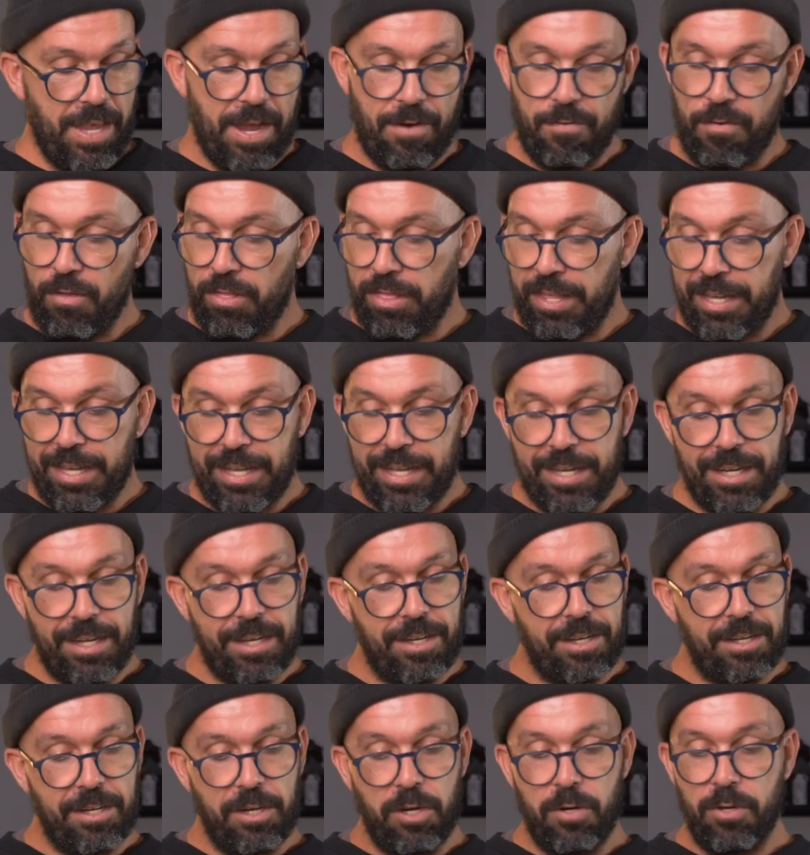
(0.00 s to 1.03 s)

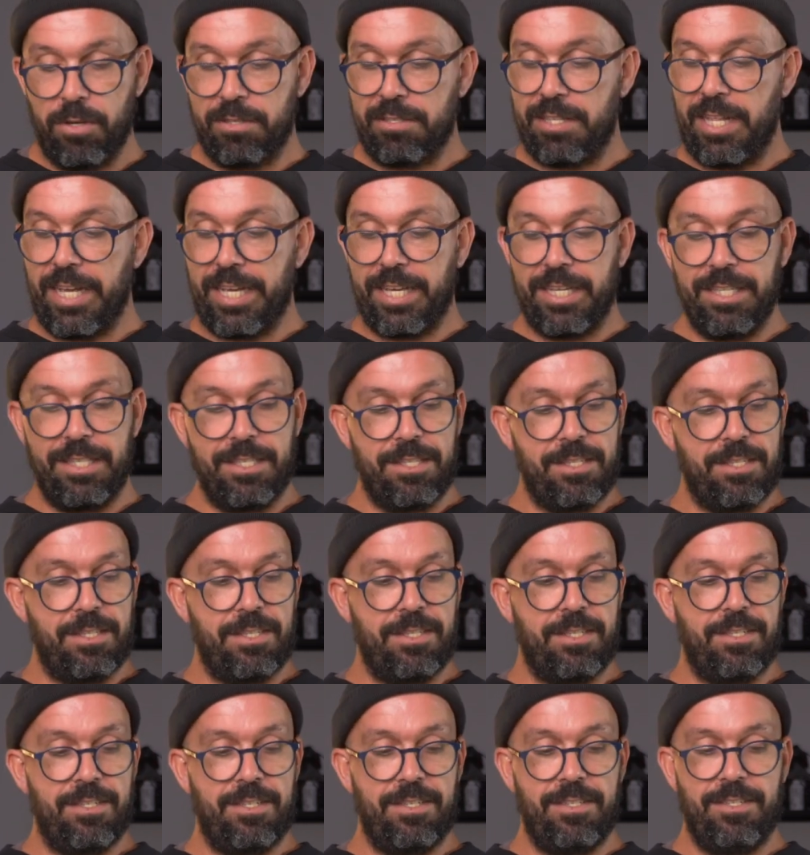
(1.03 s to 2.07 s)
Everything looks like
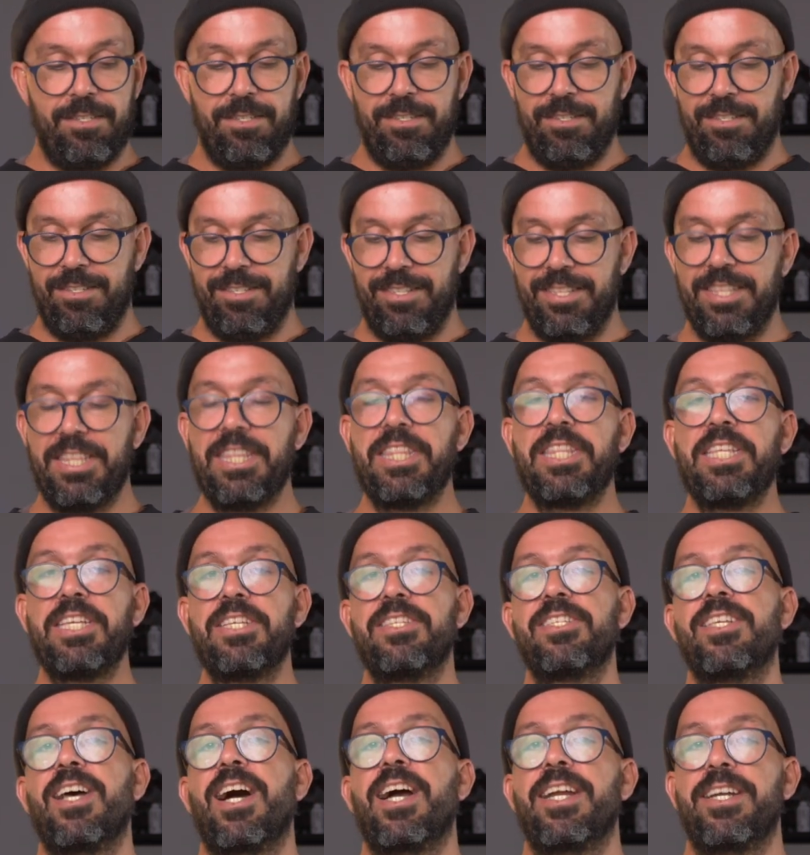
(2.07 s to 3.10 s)
it's
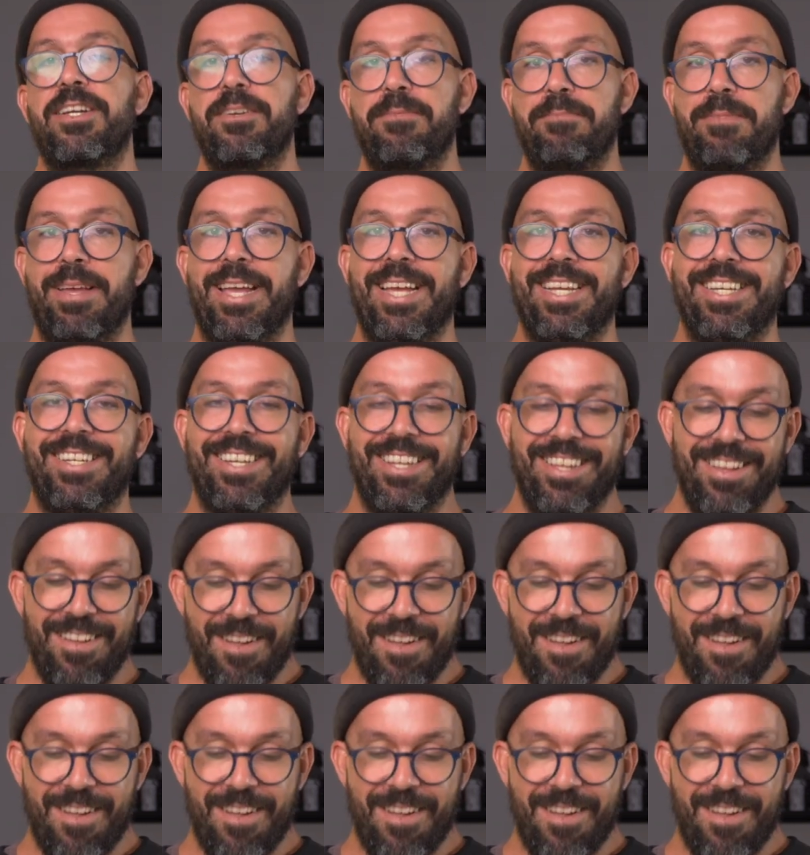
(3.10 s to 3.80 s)
designer made.